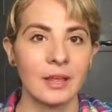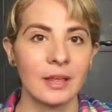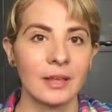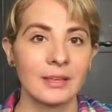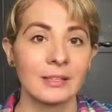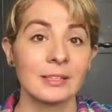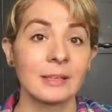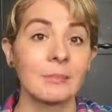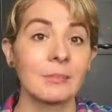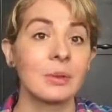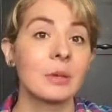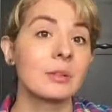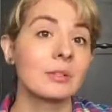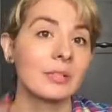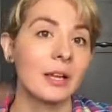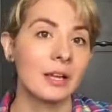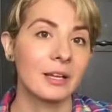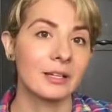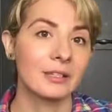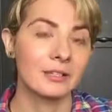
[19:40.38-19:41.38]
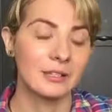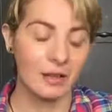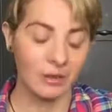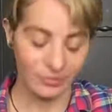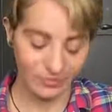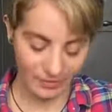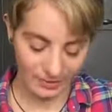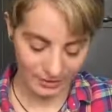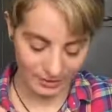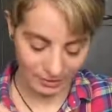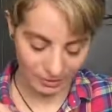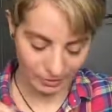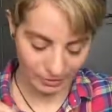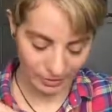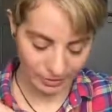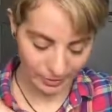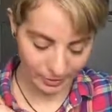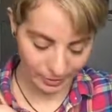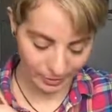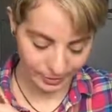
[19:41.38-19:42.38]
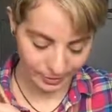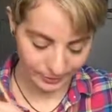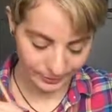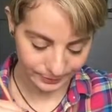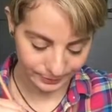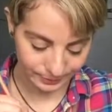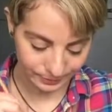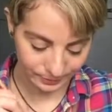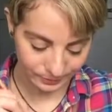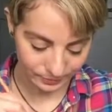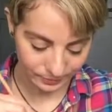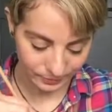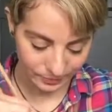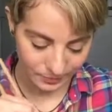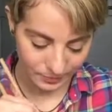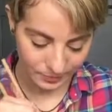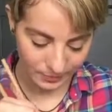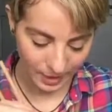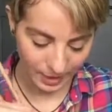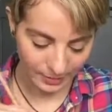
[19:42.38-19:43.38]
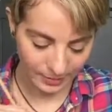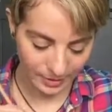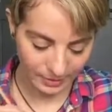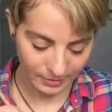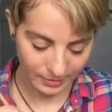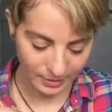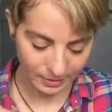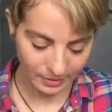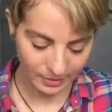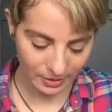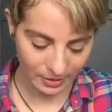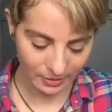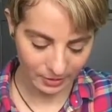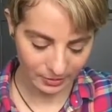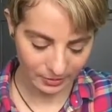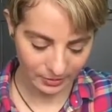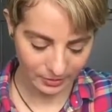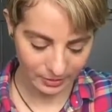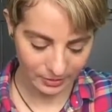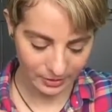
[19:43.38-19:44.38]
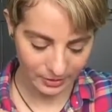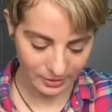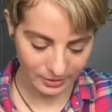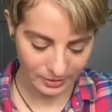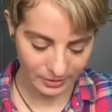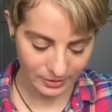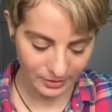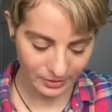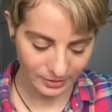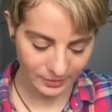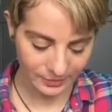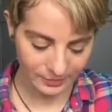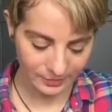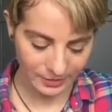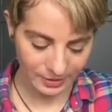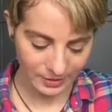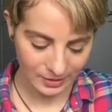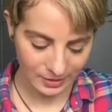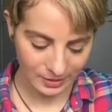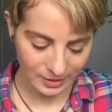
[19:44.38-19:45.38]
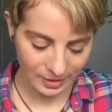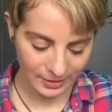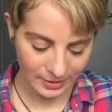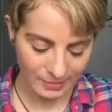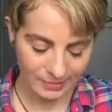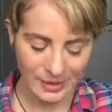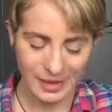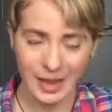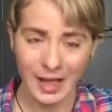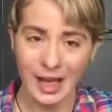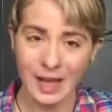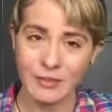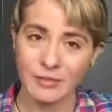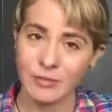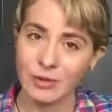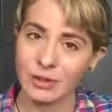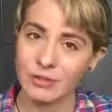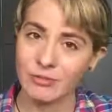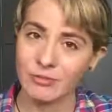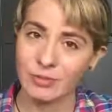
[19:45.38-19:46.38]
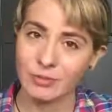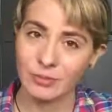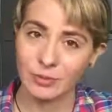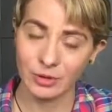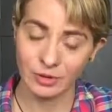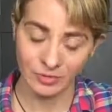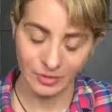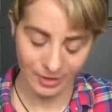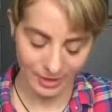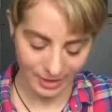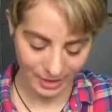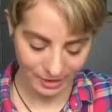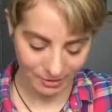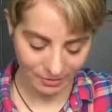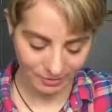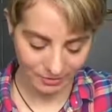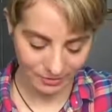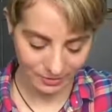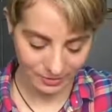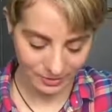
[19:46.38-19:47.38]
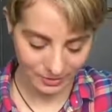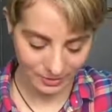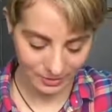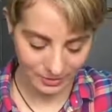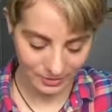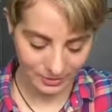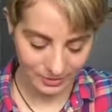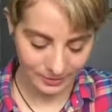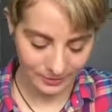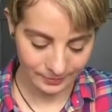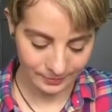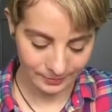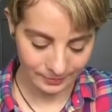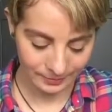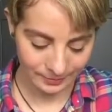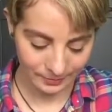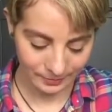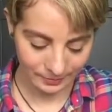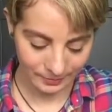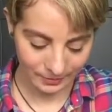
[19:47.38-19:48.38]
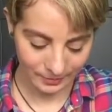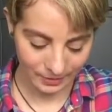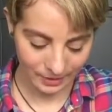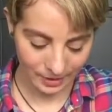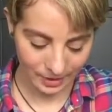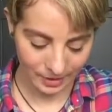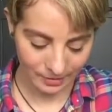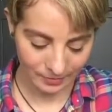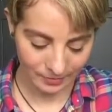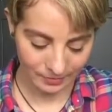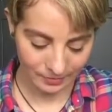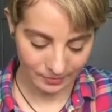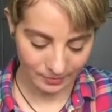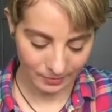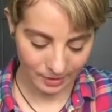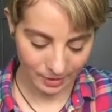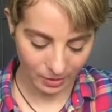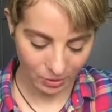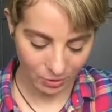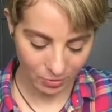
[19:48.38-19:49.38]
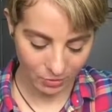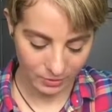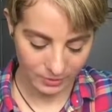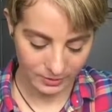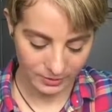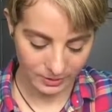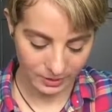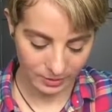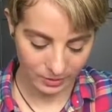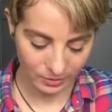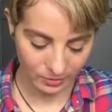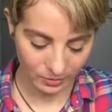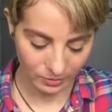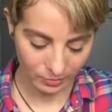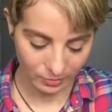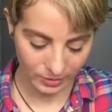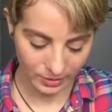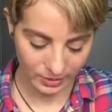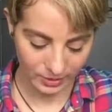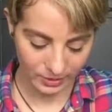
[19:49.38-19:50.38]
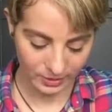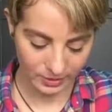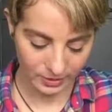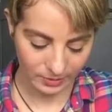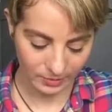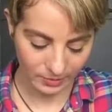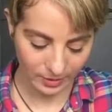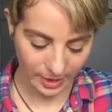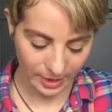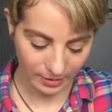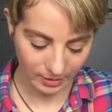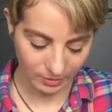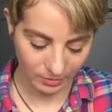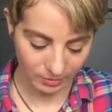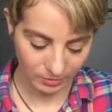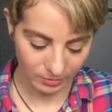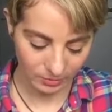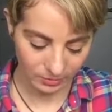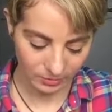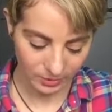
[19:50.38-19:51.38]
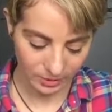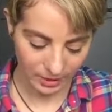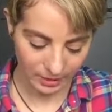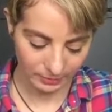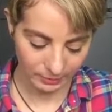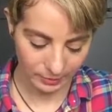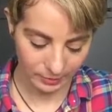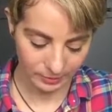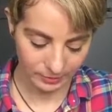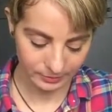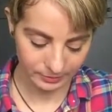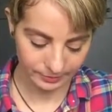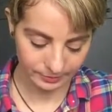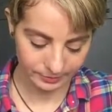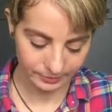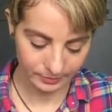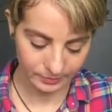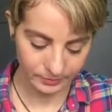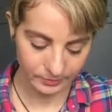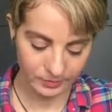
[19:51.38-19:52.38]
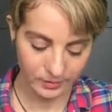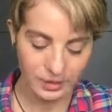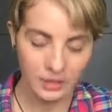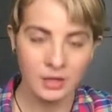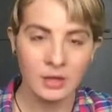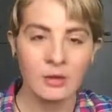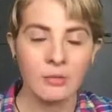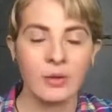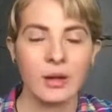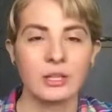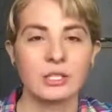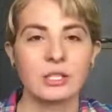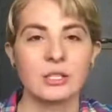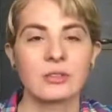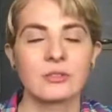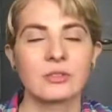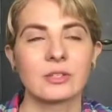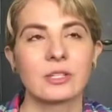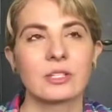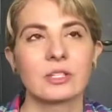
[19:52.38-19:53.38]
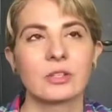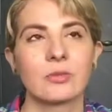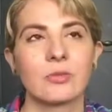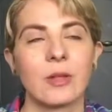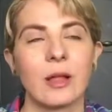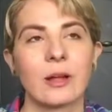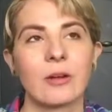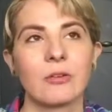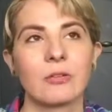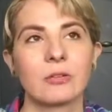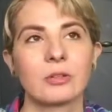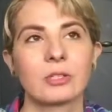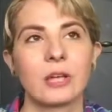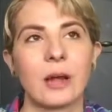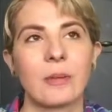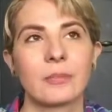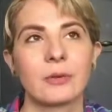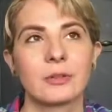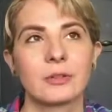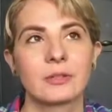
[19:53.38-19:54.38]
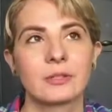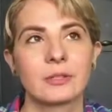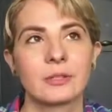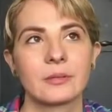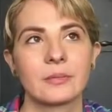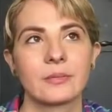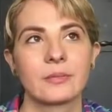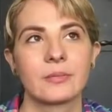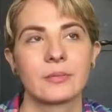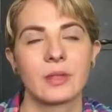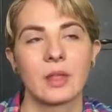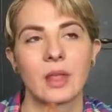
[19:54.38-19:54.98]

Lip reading: thing because it builds on itself as you go in the book. I'm in the middle of, I think I'm, like, halfway through the book right now. I'm, like, almost done with the black hole chapter. Well, actually, there's, like, 2 black hole chapters.